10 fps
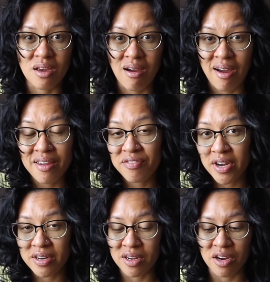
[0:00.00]
I
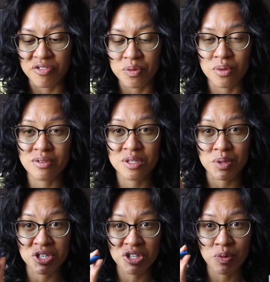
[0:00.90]
find it comfortable,
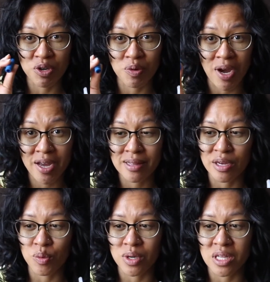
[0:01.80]
especially when you add
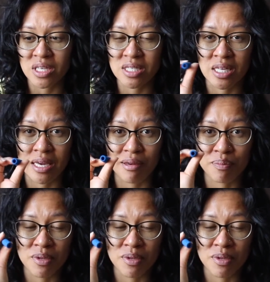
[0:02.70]
like one of these like